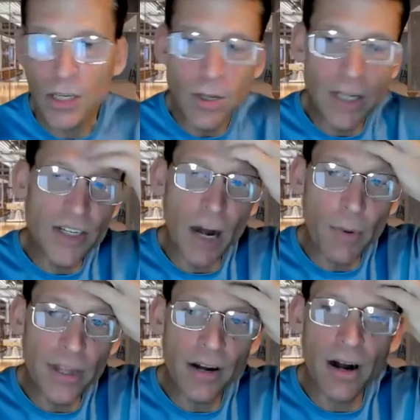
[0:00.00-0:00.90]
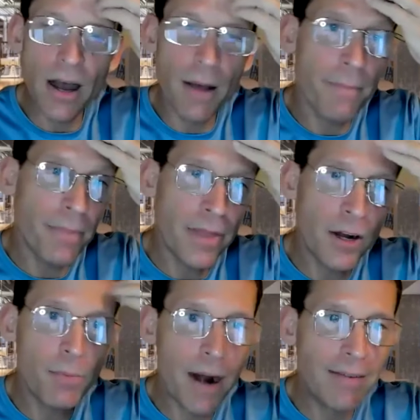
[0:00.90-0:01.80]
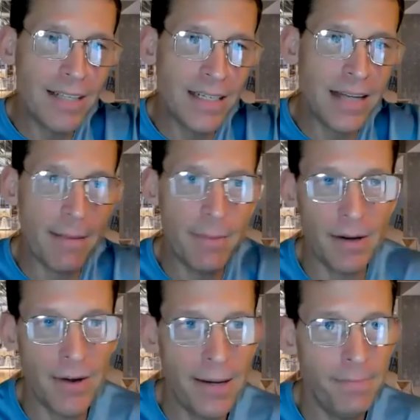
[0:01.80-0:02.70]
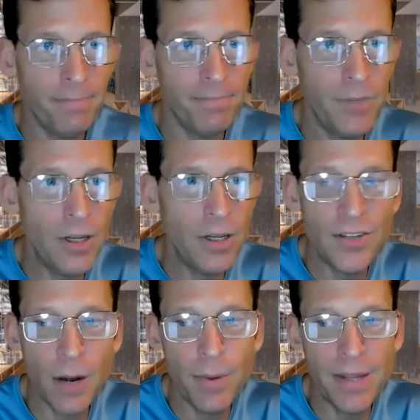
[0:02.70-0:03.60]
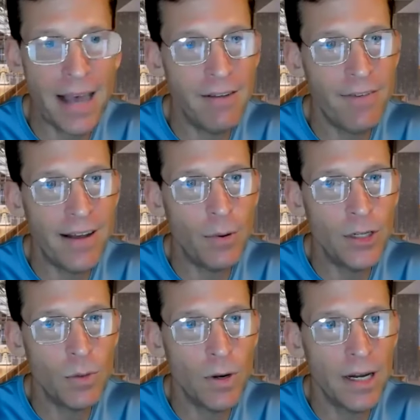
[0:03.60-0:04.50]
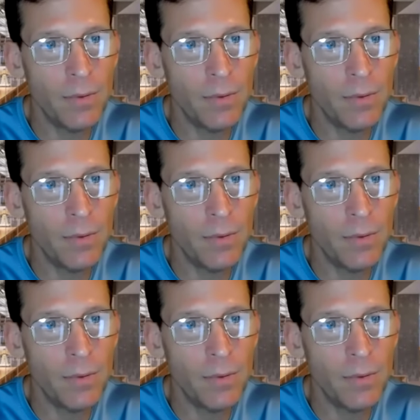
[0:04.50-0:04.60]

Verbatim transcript: so you can start with their um their privacy, right? You can start with that. Find out what you're